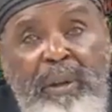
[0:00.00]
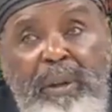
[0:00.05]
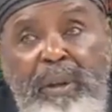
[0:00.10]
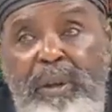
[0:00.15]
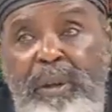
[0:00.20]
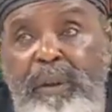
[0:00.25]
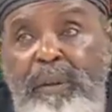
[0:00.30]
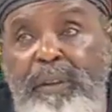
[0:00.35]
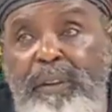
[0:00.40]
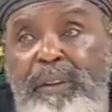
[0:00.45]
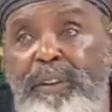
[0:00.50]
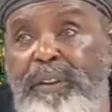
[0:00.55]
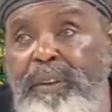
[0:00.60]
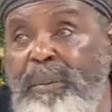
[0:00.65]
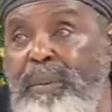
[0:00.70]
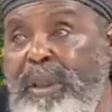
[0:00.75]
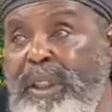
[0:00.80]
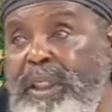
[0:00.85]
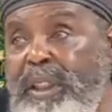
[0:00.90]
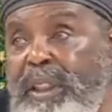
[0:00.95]
If it's $1
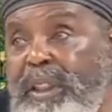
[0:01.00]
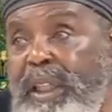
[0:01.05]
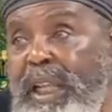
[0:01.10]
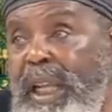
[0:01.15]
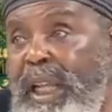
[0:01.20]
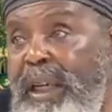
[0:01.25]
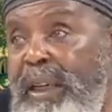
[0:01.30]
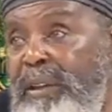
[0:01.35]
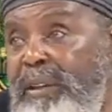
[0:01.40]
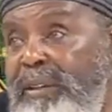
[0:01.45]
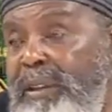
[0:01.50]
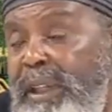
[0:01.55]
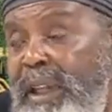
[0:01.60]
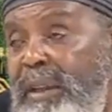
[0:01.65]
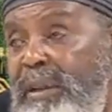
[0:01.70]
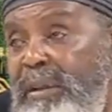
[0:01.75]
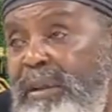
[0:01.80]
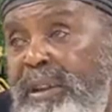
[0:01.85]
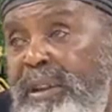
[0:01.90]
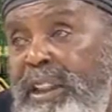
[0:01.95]
million, I
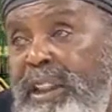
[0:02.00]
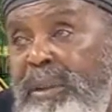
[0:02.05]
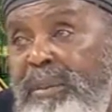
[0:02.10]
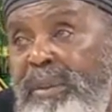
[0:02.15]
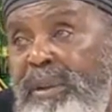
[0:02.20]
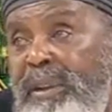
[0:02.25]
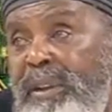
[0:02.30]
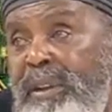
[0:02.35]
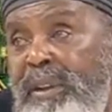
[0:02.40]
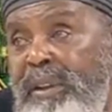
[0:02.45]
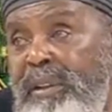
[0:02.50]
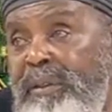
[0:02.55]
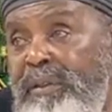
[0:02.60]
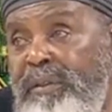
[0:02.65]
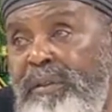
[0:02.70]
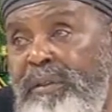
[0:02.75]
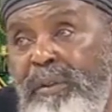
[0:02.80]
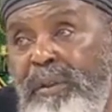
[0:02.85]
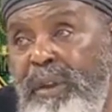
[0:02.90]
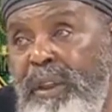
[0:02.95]
don't need but
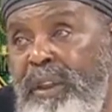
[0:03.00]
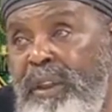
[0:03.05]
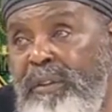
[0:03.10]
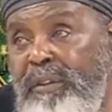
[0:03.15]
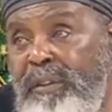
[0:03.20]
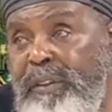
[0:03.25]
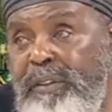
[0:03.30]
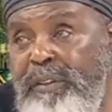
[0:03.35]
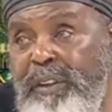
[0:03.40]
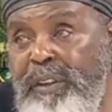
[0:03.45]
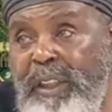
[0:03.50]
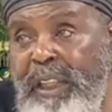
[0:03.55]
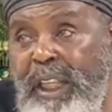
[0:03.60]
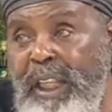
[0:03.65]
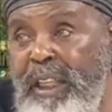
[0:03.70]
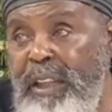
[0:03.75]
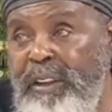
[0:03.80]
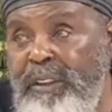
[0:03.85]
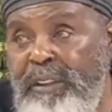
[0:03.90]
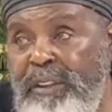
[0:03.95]
$40 or
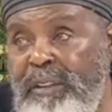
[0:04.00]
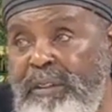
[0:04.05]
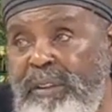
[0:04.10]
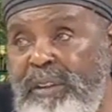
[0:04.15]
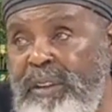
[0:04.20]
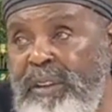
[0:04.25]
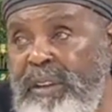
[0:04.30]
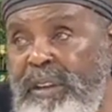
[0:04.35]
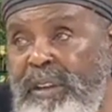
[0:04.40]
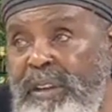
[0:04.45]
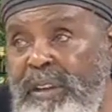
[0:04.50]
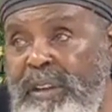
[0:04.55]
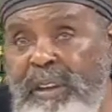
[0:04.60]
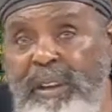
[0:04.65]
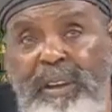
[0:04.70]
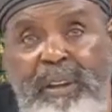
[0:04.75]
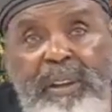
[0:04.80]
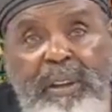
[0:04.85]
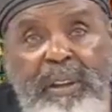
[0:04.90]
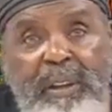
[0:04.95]
$50 of it.
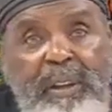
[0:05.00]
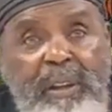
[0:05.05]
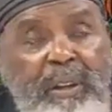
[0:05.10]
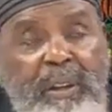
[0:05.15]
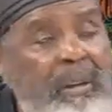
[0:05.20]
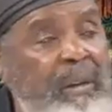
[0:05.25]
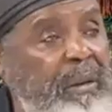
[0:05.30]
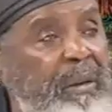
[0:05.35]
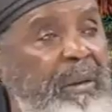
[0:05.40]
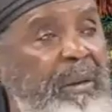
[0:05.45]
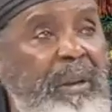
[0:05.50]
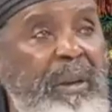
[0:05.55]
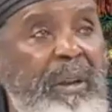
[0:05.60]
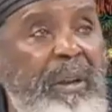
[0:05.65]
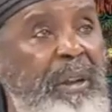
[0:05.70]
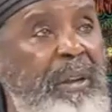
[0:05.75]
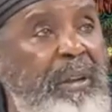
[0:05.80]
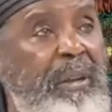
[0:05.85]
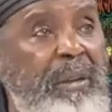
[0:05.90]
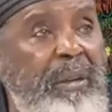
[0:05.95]
Or
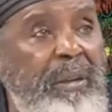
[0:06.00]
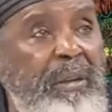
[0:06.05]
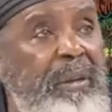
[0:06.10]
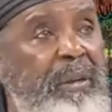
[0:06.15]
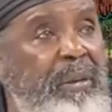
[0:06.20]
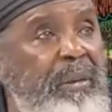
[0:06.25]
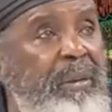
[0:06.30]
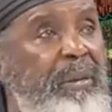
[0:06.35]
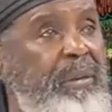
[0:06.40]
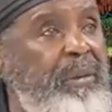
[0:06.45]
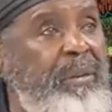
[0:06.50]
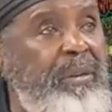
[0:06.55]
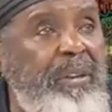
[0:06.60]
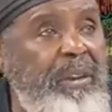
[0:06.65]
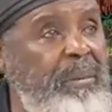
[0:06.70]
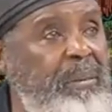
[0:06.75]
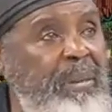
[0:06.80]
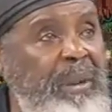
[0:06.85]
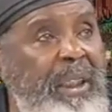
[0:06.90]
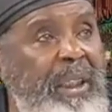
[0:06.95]
$100 or $200 or
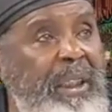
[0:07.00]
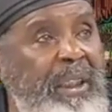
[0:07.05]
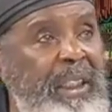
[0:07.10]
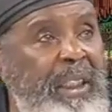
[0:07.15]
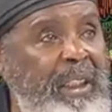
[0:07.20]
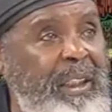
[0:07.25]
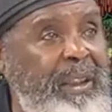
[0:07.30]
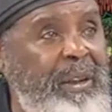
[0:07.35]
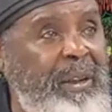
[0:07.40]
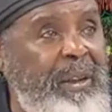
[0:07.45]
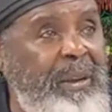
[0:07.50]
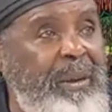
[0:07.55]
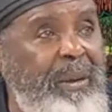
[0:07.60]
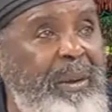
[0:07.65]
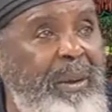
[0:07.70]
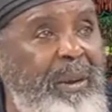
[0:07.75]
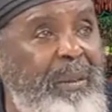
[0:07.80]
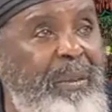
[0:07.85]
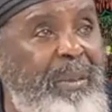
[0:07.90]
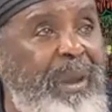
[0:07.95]
something like that.
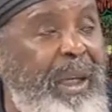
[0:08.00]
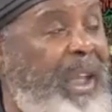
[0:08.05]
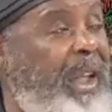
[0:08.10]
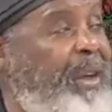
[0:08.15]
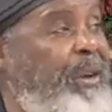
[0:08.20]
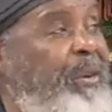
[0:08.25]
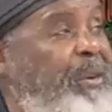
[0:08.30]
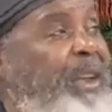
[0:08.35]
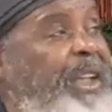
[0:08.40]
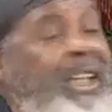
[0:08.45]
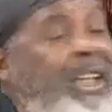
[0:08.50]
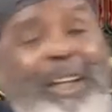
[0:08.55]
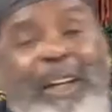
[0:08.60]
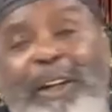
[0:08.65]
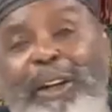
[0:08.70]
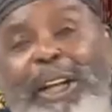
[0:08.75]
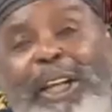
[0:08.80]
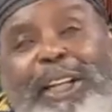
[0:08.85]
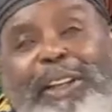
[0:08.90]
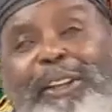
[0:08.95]
But I don't need
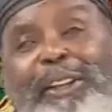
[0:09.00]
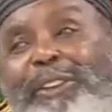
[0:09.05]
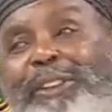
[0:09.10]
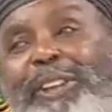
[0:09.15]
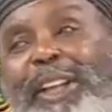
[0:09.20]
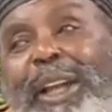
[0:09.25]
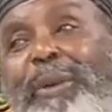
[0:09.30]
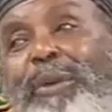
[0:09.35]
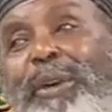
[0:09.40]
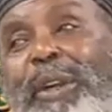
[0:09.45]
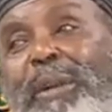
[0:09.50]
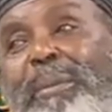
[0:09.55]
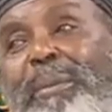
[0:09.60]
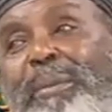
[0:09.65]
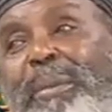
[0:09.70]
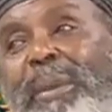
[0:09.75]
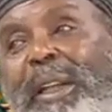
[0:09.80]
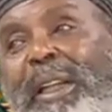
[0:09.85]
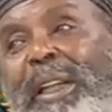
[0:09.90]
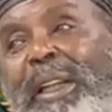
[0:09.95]
all that because I
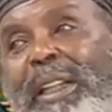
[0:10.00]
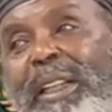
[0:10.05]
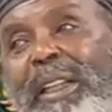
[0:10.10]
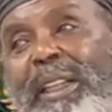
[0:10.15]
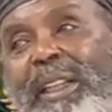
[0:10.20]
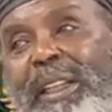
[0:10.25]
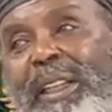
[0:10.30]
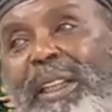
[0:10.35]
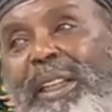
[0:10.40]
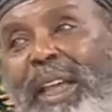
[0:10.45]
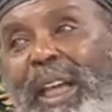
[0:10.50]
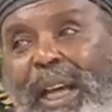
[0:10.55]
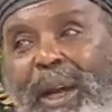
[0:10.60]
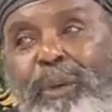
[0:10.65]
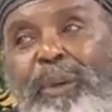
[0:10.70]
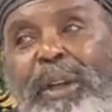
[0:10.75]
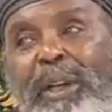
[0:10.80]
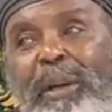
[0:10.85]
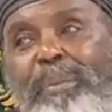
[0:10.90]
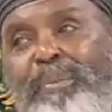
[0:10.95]

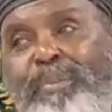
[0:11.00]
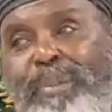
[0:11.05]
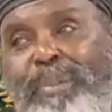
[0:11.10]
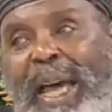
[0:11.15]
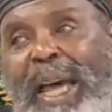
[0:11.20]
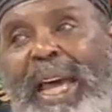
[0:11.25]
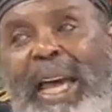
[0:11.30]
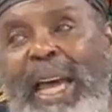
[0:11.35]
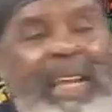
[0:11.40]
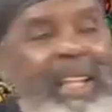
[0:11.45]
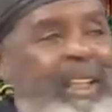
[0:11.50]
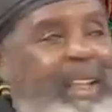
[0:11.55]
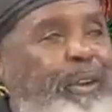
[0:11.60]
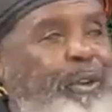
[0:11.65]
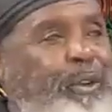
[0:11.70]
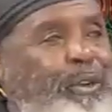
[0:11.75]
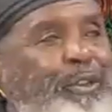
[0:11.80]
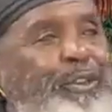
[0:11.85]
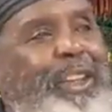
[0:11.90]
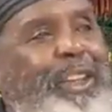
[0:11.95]
wouldn't buy
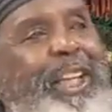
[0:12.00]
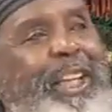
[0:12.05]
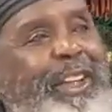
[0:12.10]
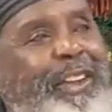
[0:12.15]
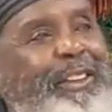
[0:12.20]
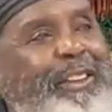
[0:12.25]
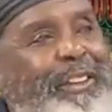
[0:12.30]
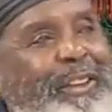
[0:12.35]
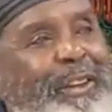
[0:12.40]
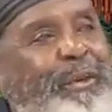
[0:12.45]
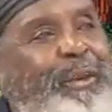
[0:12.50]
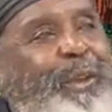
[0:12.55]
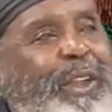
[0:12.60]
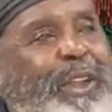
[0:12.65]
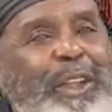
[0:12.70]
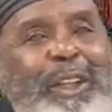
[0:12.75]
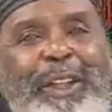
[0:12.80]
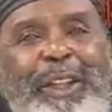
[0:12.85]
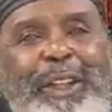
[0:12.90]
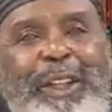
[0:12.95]
those things if we
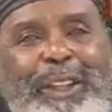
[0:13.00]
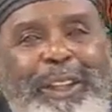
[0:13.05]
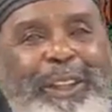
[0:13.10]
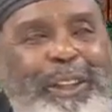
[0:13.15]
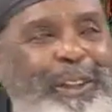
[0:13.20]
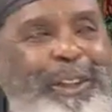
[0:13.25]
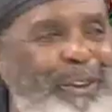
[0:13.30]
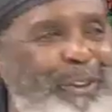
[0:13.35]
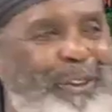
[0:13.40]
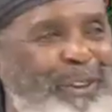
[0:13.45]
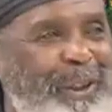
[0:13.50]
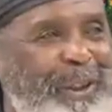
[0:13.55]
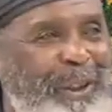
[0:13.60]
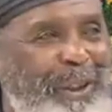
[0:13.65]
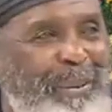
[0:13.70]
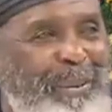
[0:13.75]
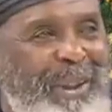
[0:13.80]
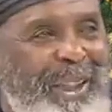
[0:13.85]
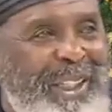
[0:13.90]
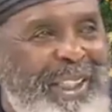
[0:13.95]
could. You see what I
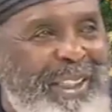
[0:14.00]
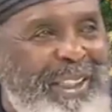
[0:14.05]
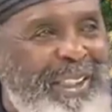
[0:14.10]
mean?